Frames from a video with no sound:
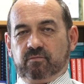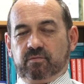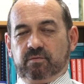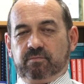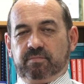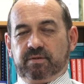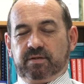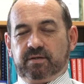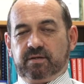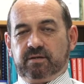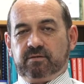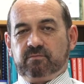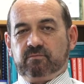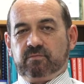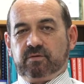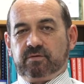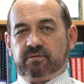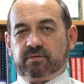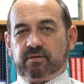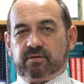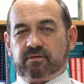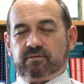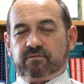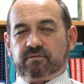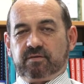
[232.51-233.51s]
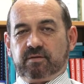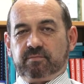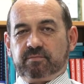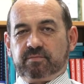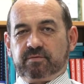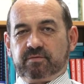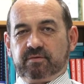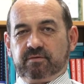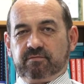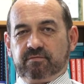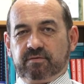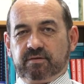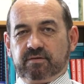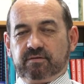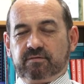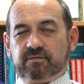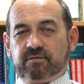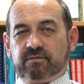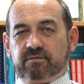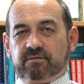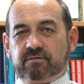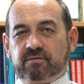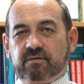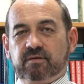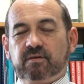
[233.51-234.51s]
We begin with an assumption of
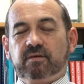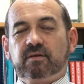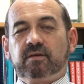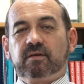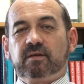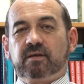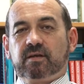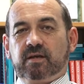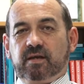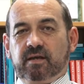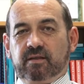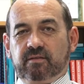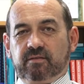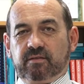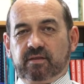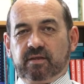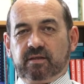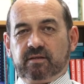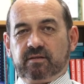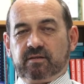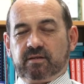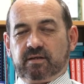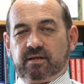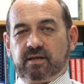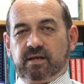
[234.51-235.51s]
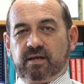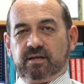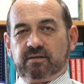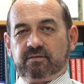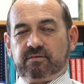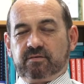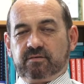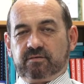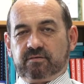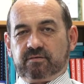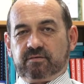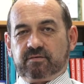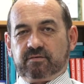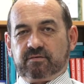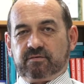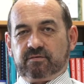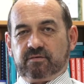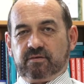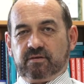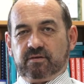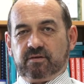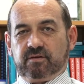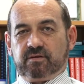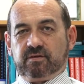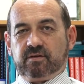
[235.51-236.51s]
innocence and then the case is
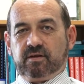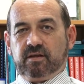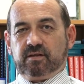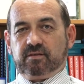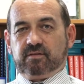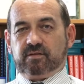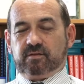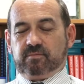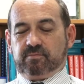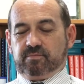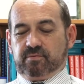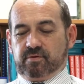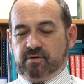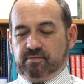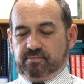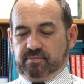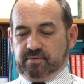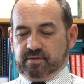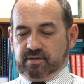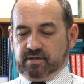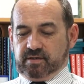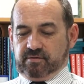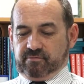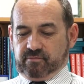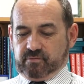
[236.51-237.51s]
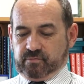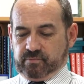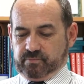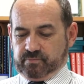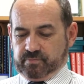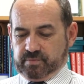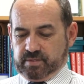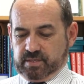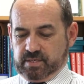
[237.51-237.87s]
considered at the appropriate level.